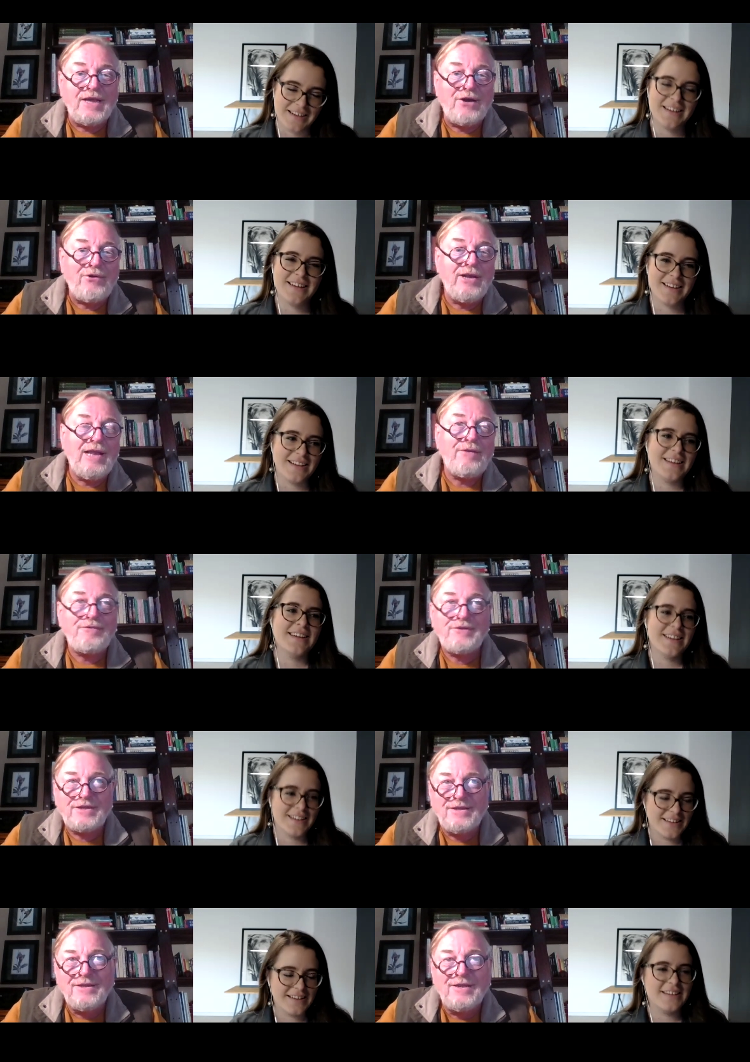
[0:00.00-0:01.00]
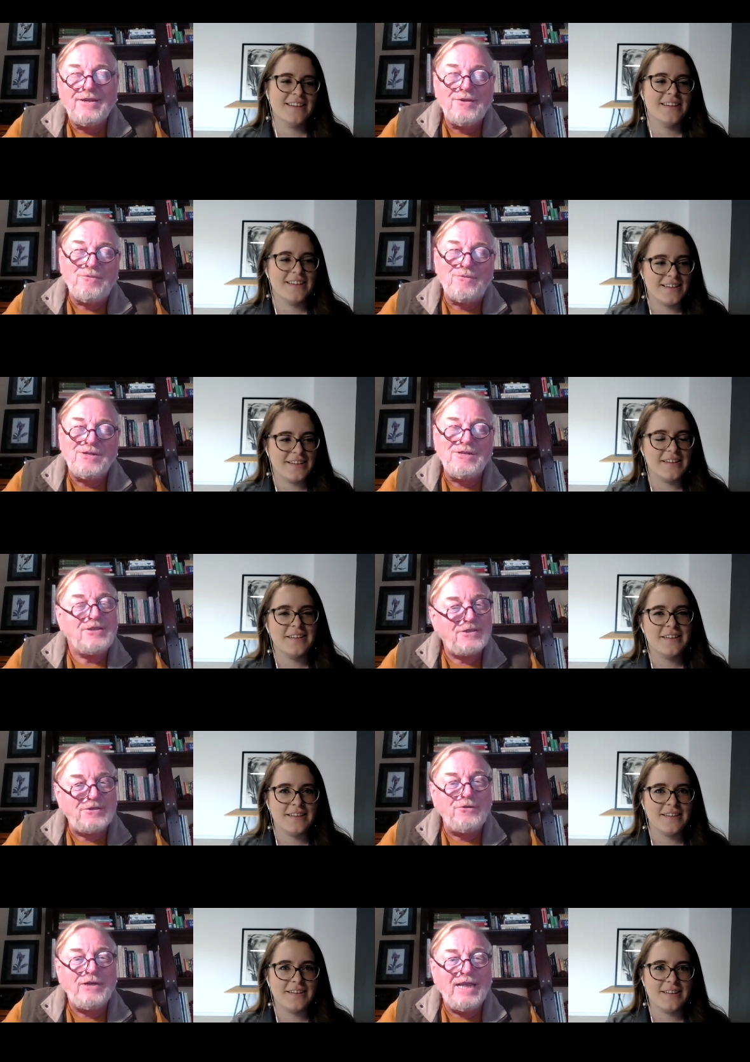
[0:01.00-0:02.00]
Speaker 1: lift, we'll certainly
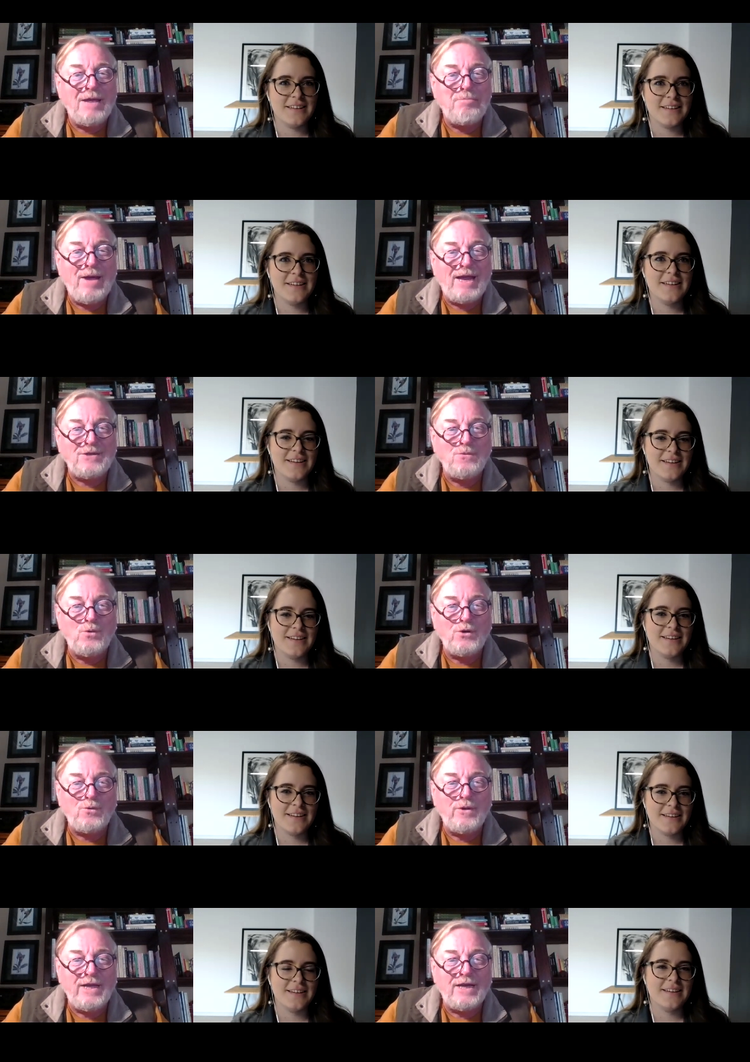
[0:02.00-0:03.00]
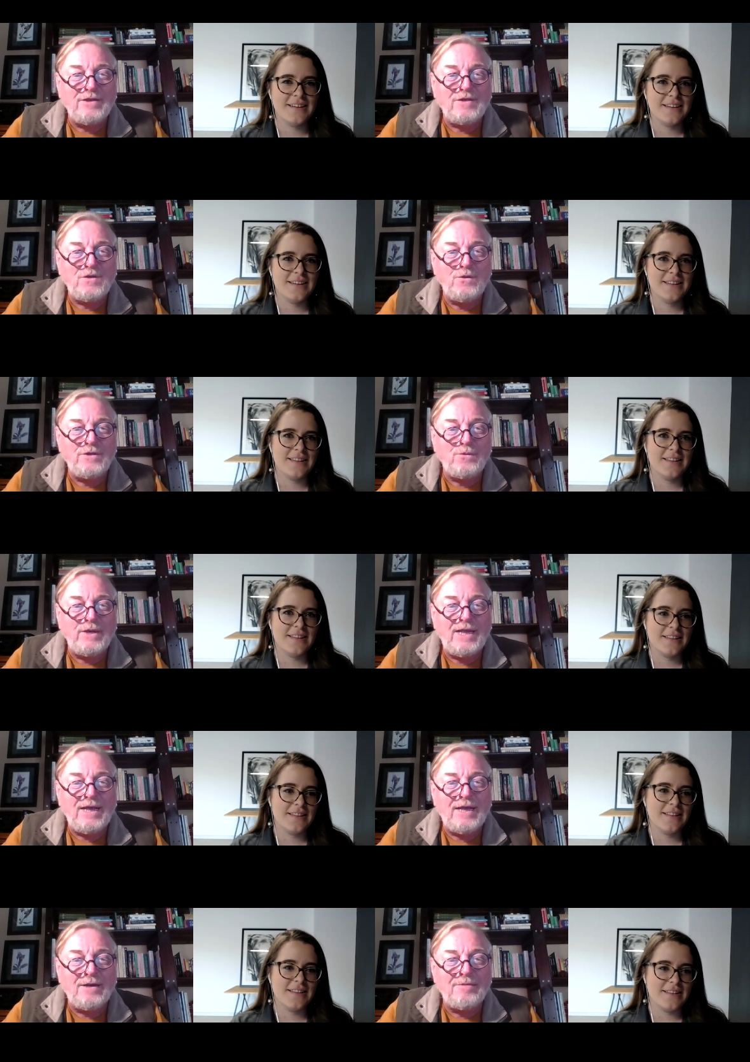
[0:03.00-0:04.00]
get back to work with that as soon as we
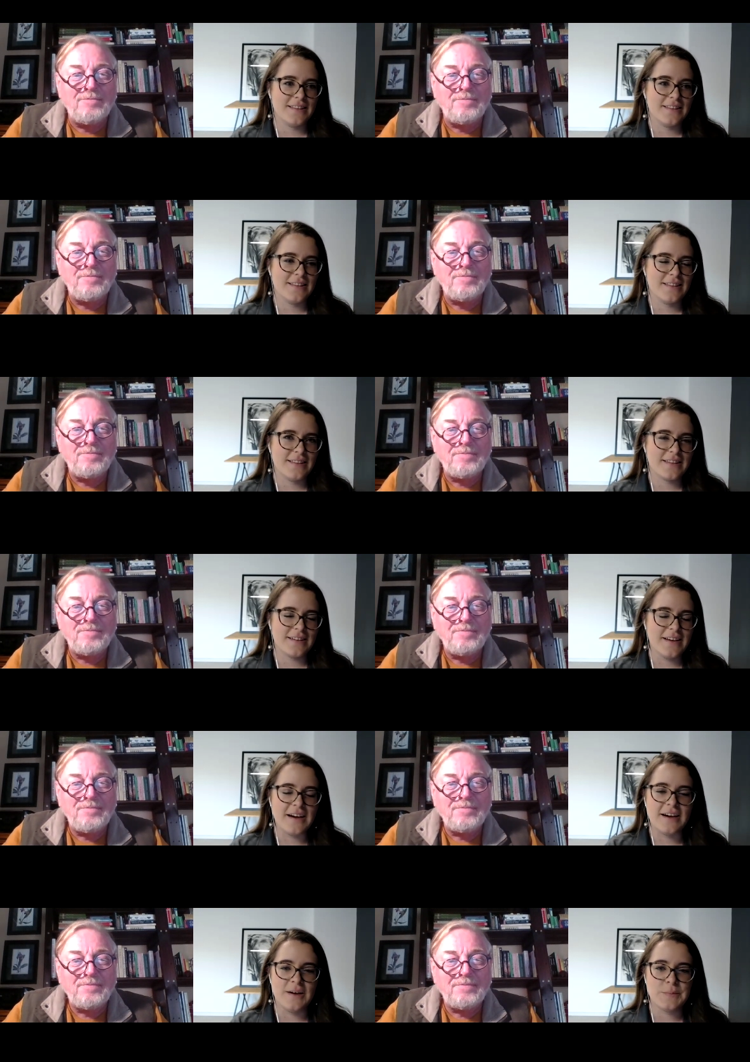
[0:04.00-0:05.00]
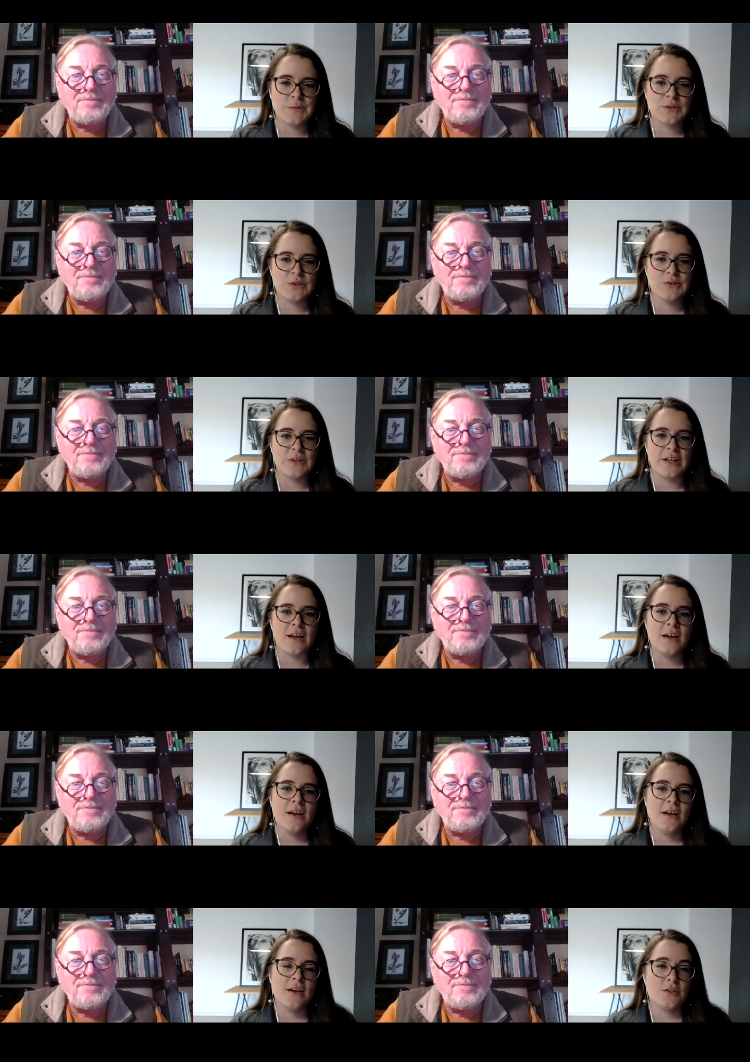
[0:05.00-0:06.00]
can.
Speaker 2: Yeah, absolutely.
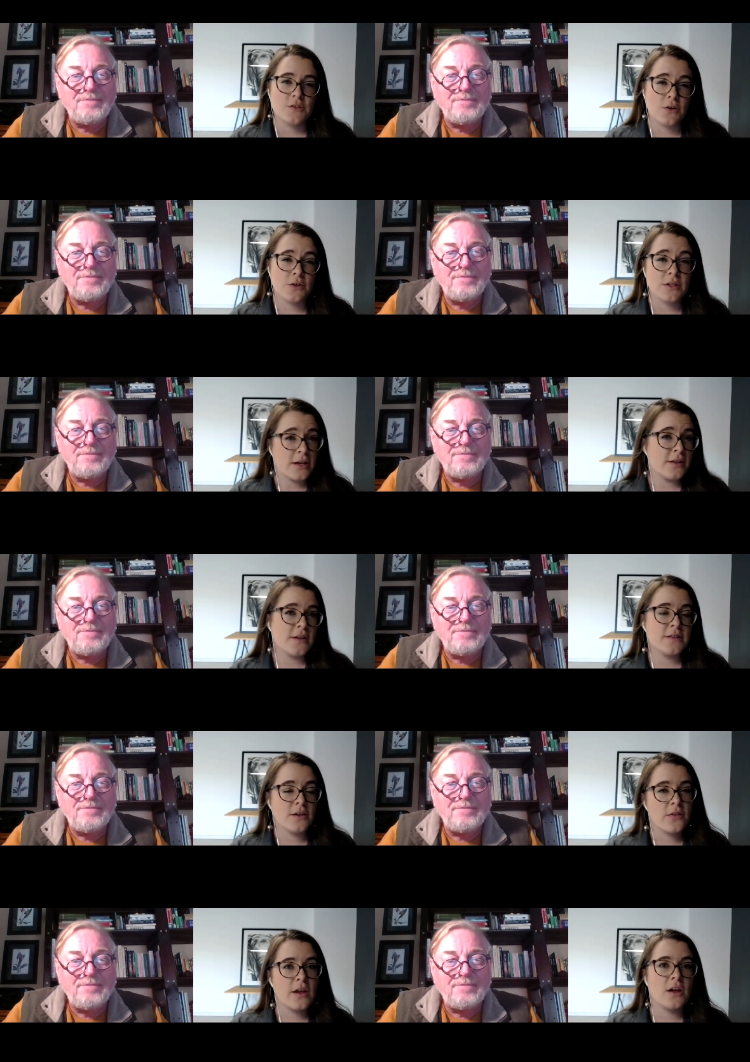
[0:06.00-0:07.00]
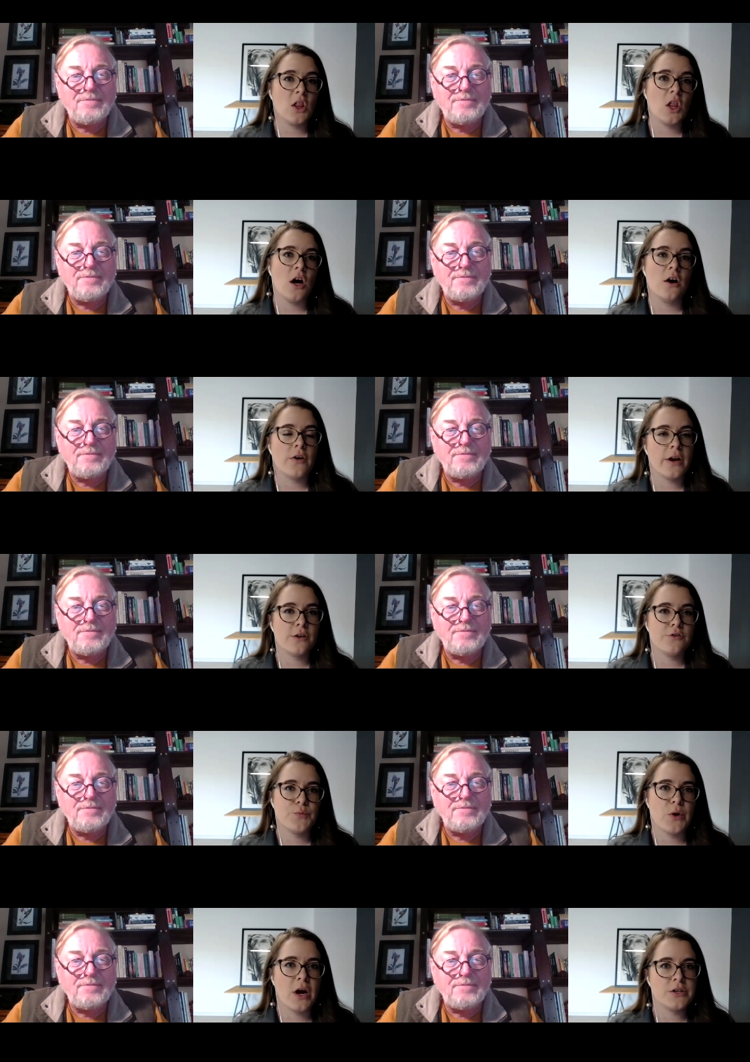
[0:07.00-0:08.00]
So it does sound like a long range
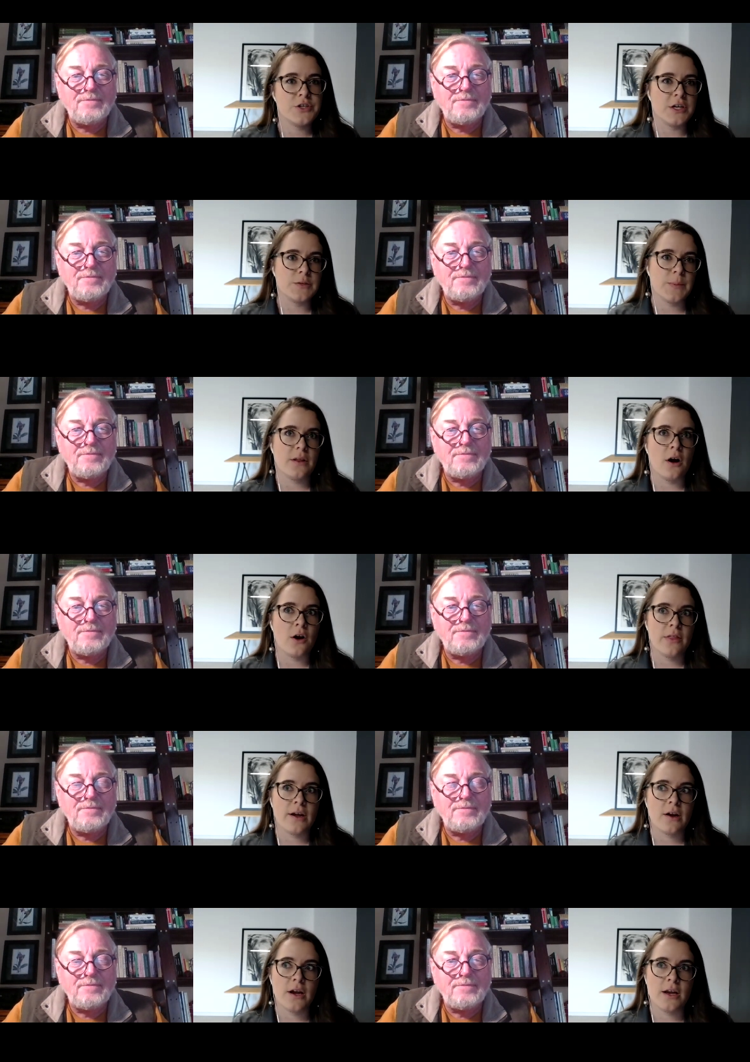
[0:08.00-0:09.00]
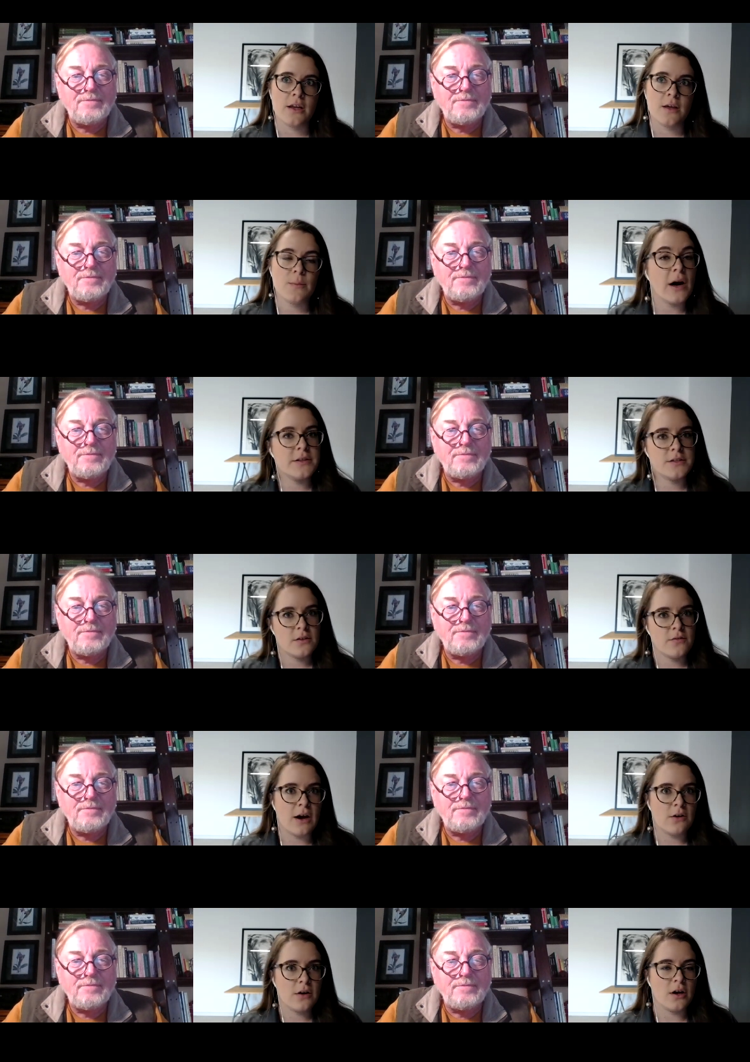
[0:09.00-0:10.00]
project, but are there any positive
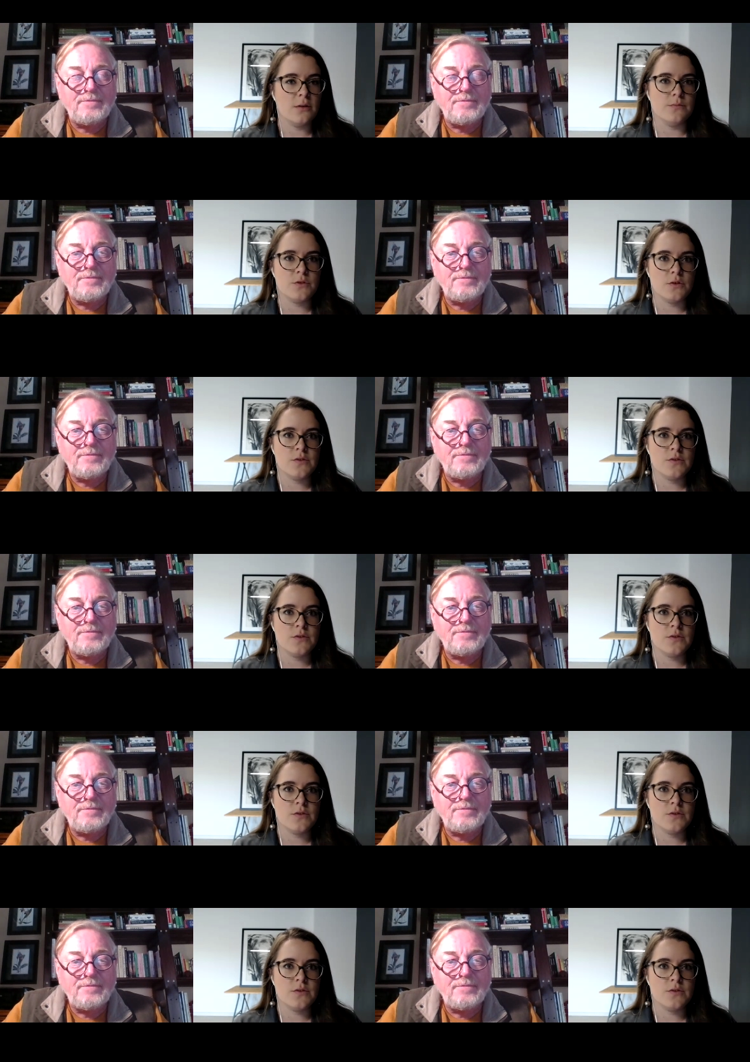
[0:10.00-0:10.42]
outcomes you've